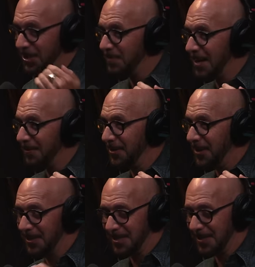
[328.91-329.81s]
teach me
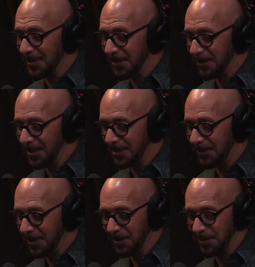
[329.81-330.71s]
everything to the degree
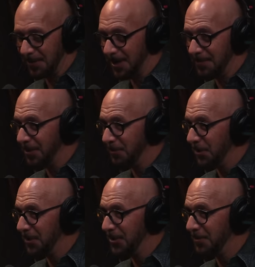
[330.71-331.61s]
so I could survive in the
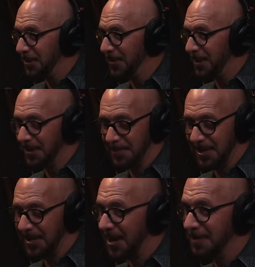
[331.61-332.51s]
woods with nothing
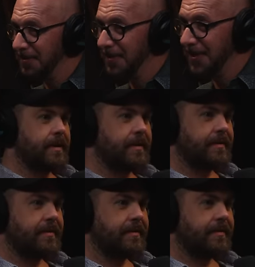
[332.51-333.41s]
but a knife. Yeah.
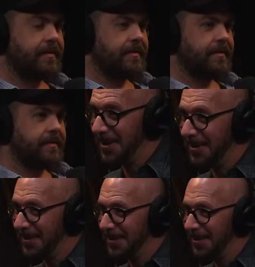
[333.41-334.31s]
And the clothes on my back.